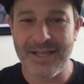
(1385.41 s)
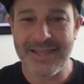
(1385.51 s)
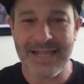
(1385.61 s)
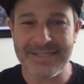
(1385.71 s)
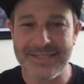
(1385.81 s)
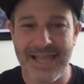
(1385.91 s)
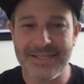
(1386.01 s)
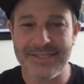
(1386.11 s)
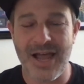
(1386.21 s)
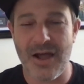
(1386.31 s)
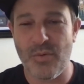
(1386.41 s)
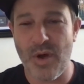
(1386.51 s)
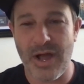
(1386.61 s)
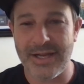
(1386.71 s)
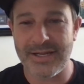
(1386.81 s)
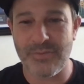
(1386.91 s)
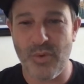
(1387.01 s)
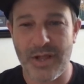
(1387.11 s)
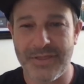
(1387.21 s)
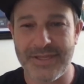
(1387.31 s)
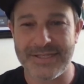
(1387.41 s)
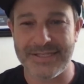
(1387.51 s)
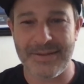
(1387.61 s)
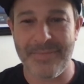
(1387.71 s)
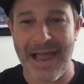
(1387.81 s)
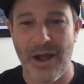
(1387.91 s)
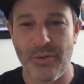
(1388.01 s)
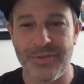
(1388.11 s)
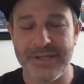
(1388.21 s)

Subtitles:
That's not what this is about.